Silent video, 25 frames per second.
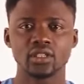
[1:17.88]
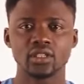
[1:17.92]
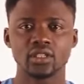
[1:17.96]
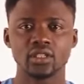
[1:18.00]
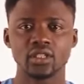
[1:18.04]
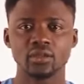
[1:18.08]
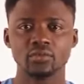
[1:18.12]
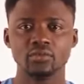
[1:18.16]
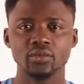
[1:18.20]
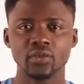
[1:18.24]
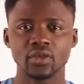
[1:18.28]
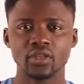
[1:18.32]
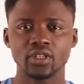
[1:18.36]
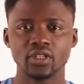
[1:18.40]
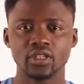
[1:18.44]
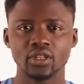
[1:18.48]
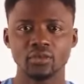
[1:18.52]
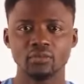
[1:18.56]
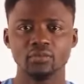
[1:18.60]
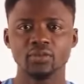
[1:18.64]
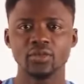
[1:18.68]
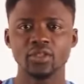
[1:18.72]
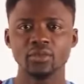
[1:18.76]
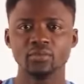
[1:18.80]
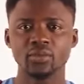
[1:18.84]
the
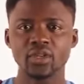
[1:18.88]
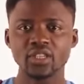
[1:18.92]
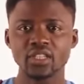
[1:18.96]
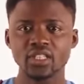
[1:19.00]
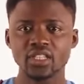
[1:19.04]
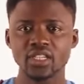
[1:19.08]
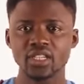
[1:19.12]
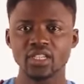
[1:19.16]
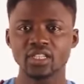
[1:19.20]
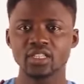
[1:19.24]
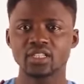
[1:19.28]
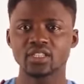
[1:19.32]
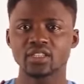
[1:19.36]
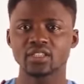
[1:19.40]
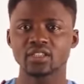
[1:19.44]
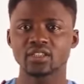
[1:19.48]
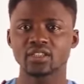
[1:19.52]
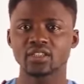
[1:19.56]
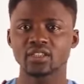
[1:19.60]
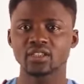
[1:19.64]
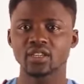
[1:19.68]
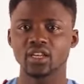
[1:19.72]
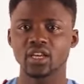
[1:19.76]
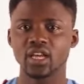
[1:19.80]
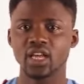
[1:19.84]

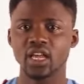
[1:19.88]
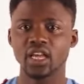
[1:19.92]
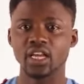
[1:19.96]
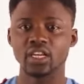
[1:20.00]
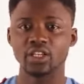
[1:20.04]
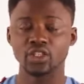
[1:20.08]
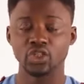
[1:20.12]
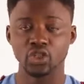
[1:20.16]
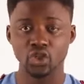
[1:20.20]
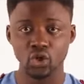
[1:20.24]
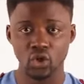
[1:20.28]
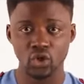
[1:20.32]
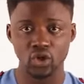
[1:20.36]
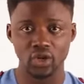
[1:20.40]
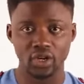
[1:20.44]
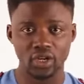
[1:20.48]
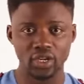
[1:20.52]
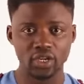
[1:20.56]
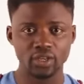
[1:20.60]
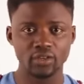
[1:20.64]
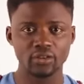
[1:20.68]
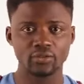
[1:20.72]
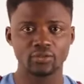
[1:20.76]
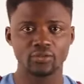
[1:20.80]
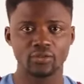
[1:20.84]
business
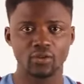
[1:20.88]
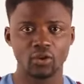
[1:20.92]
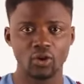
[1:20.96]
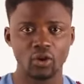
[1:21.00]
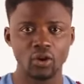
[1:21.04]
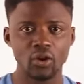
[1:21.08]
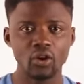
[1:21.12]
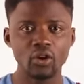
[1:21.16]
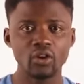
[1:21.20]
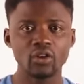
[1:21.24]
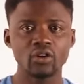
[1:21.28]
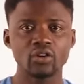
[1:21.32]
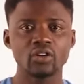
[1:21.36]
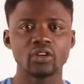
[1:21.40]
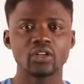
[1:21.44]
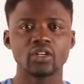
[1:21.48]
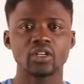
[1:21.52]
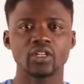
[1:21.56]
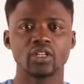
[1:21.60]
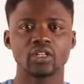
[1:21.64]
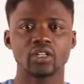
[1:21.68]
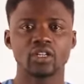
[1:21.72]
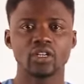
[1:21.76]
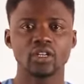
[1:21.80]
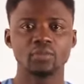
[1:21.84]
enjoyed for
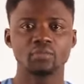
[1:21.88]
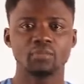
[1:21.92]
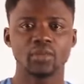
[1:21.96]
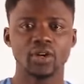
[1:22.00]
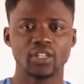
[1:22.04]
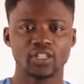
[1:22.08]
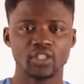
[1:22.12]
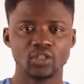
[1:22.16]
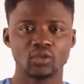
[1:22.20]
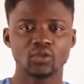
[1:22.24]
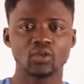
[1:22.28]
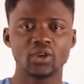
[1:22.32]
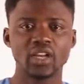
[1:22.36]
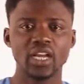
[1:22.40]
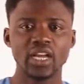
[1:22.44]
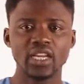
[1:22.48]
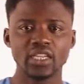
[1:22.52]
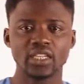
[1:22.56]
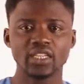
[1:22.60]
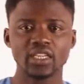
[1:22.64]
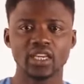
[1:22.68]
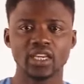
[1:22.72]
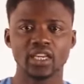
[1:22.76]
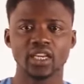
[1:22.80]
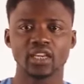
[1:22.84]
the
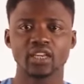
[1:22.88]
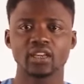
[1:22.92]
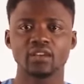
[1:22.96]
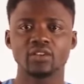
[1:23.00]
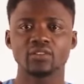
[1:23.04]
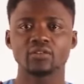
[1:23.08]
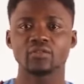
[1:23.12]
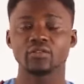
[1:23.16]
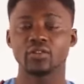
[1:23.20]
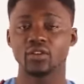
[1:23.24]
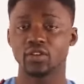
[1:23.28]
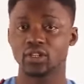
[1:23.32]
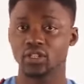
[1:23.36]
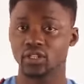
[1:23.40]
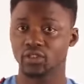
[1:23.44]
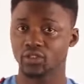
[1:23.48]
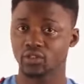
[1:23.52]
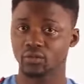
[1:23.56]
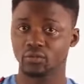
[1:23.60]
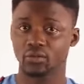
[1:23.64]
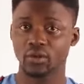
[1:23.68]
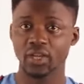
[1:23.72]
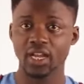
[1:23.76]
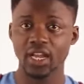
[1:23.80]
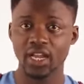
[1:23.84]
particular year for the
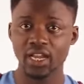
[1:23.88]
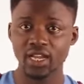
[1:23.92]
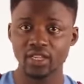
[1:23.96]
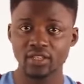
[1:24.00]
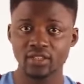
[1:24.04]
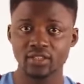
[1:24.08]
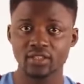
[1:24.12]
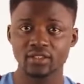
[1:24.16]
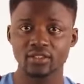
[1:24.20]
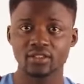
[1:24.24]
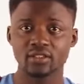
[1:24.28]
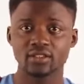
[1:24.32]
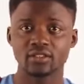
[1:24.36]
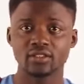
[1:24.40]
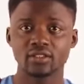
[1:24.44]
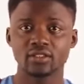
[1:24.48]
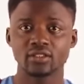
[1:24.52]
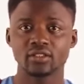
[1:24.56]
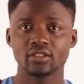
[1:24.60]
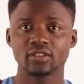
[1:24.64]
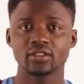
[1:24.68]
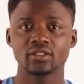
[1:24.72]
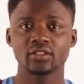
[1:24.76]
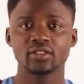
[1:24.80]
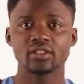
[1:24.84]
suppliers,
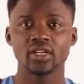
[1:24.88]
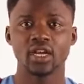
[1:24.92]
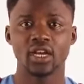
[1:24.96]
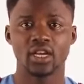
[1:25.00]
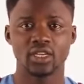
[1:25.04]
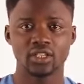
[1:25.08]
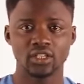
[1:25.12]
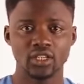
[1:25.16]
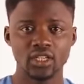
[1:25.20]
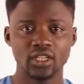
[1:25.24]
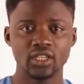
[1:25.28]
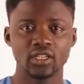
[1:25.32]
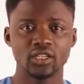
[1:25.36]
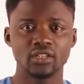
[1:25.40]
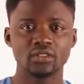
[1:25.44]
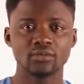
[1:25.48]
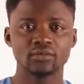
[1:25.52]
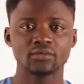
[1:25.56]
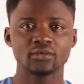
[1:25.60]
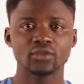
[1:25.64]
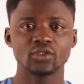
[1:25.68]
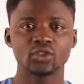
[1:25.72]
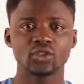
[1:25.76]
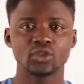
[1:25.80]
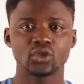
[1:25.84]
and D.
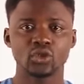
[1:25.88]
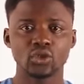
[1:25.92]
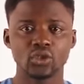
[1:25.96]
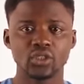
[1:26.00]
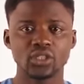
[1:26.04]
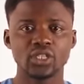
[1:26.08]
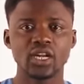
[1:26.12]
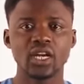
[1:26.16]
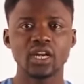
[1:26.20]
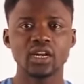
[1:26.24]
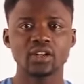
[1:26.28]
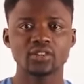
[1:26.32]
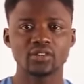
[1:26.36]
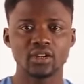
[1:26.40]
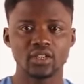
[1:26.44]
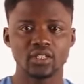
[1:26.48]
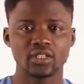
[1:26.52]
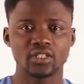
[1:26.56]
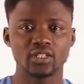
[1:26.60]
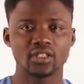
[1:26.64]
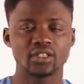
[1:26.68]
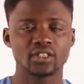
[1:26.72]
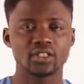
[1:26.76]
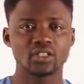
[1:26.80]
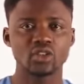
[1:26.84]
Total
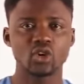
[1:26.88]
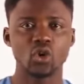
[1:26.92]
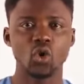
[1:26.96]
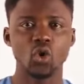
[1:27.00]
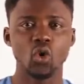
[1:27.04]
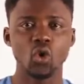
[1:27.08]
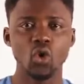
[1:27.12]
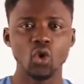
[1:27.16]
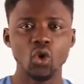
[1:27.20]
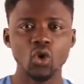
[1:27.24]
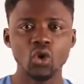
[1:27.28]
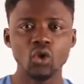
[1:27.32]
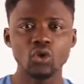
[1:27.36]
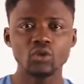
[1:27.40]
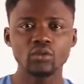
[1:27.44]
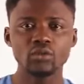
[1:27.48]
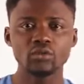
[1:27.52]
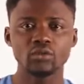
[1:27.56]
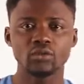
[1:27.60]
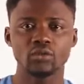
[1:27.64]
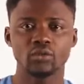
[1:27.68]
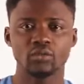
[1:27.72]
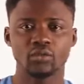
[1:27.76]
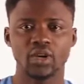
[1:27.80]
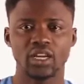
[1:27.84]
credit
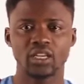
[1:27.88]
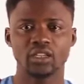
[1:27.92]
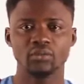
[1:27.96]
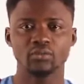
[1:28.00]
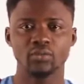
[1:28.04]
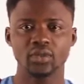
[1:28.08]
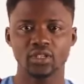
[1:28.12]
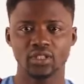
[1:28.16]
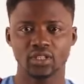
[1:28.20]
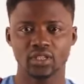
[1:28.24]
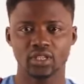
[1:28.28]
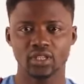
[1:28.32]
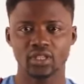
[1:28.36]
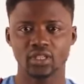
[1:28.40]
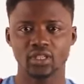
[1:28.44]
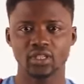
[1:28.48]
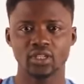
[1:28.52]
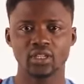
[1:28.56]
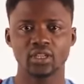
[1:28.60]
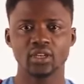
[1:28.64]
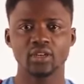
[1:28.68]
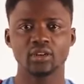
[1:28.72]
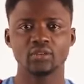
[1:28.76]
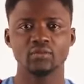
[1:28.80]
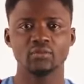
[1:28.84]
owned by the business
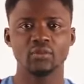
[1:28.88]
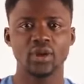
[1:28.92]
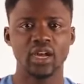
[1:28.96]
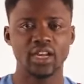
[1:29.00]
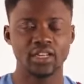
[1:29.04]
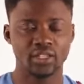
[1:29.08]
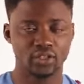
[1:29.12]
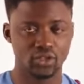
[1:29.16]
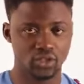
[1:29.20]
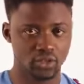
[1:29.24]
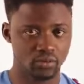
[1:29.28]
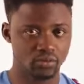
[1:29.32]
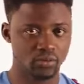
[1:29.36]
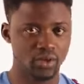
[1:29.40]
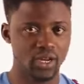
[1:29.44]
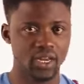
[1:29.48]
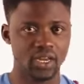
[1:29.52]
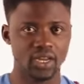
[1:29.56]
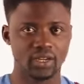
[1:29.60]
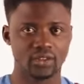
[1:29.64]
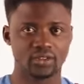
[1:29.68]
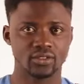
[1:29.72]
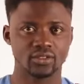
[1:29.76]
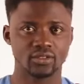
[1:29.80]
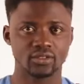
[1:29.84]
by its
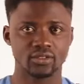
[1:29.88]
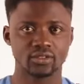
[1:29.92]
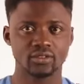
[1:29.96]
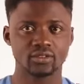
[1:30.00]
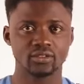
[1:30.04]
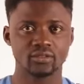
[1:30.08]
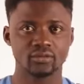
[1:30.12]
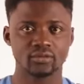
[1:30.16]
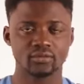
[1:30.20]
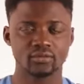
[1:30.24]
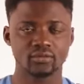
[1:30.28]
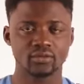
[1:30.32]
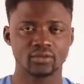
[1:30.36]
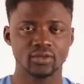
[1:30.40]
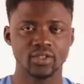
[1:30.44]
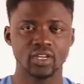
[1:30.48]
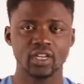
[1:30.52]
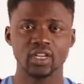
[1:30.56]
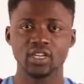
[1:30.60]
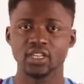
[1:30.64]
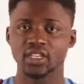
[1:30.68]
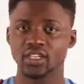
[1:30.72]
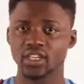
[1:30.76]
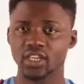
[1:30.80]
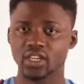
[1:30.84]
suppliers.
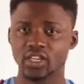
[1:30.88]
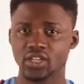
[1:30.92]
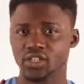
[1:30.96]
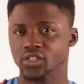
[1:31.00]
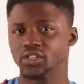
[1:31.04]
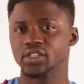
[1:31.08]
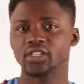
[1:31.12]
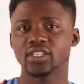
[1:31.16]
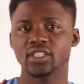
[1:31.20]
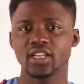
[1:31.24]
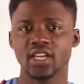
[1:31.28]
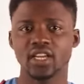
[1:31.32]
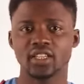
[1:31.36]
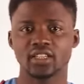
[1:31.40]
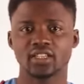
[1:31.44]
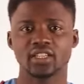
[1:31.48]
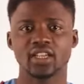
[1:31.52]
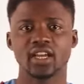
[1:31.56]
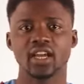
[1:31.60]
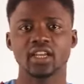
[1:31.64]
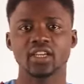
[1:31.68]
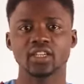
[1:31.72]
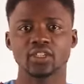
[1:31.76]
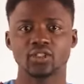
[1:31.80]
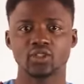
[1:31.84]
The correct
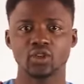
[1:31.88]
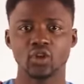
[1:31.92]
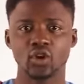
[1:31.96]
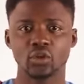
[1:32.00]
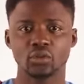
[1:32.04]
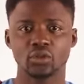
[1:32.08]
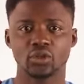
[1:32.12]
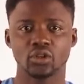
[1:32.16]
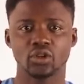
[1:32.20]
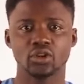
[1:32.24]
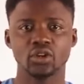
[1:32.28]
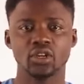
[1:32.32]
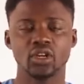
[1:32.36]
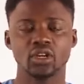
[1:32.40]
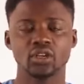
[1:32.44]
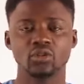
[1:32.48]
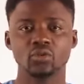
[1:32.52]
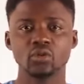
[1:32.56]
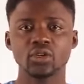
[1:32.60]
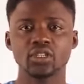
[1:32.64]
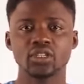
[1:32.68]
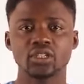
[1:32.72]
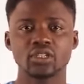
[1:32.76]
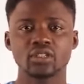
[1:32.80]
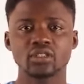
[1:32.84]
answer is option A,
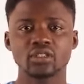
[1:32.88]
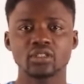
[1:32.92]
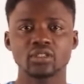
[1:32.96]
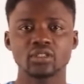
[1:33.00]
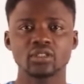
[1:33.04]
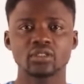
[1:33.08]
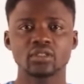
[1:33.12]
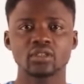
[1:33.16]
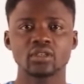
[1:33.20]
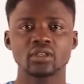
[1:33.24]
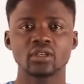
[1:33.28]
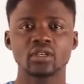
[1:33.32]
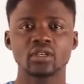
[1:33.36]
which is